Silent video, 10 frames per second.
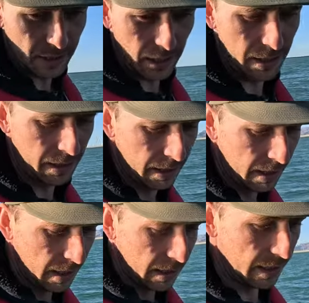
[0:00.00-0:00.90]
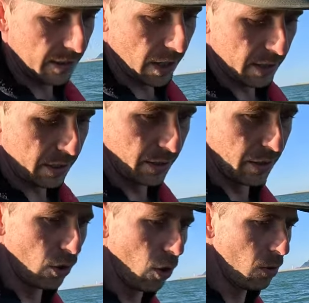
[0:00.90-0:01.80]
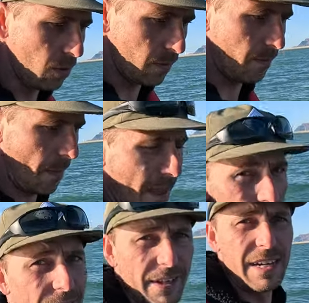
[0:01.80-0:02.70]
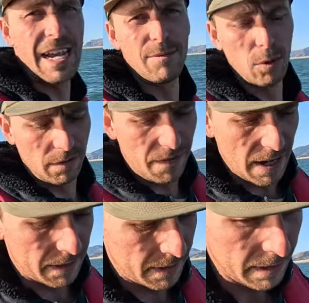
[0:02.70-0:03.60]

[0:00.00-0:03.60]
So these guys are doing it all and they're going to have all the fun.